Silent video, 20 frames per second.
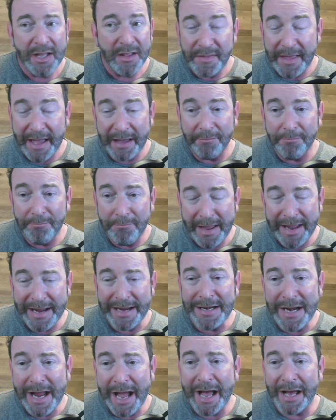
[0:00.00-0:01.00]
that may
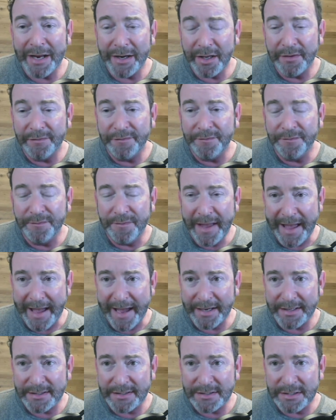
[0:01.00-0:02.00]
not
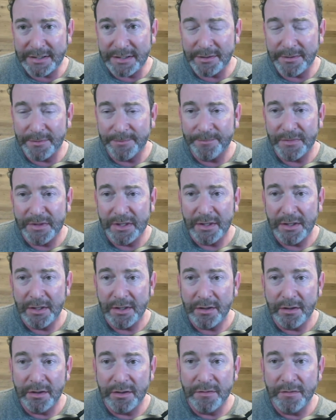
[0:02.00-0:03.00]
affect
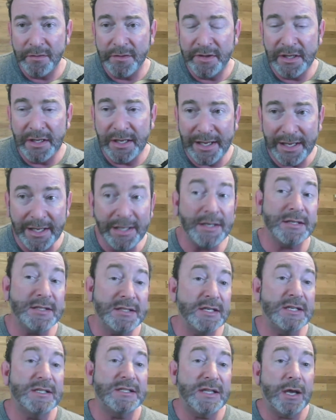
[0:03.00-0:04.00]
the
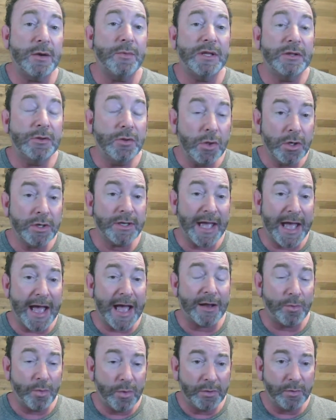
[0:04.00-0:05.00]
indices that we look
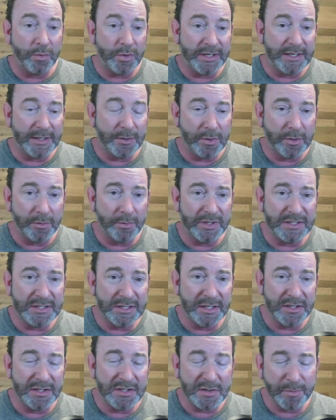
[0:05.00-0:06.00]
at when we
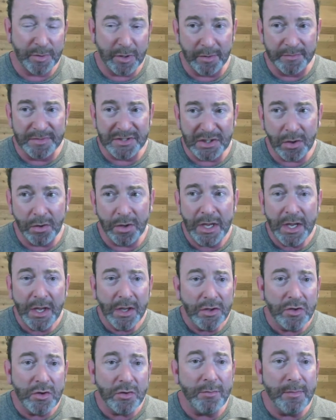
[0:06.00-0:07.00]
see the sperm. So
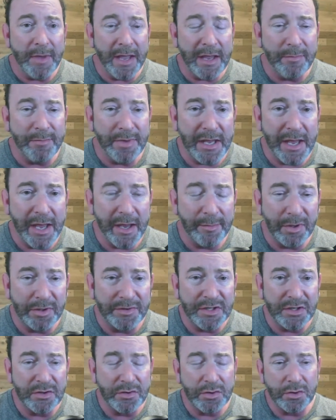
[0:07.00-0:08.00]
you may be able
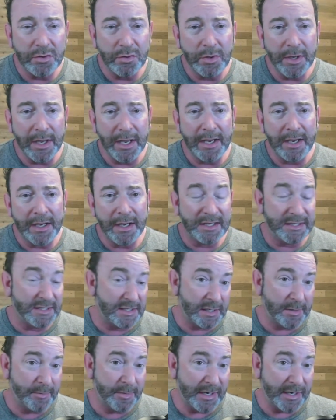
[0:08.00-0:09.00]
to do a
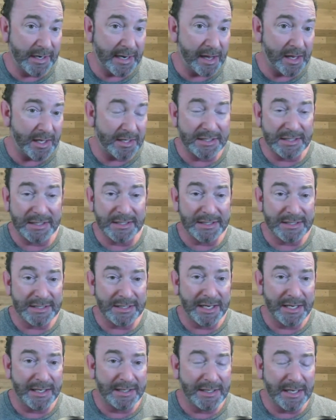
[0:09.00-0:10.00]
semen analysis
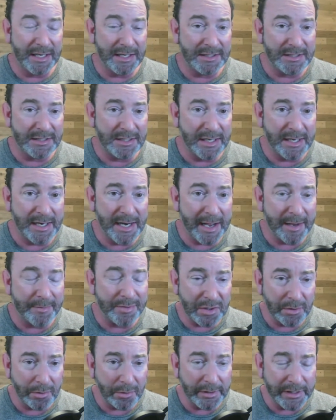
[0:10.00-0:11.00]
and see an
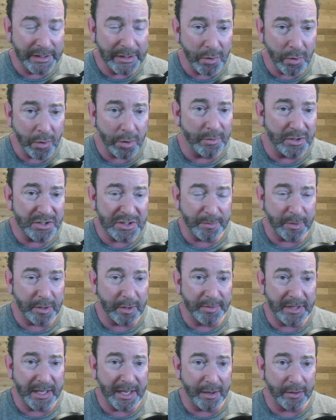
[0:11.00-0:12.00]
absolutely normal
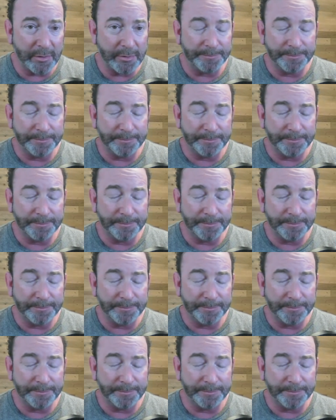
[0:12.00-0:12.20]
sperm count,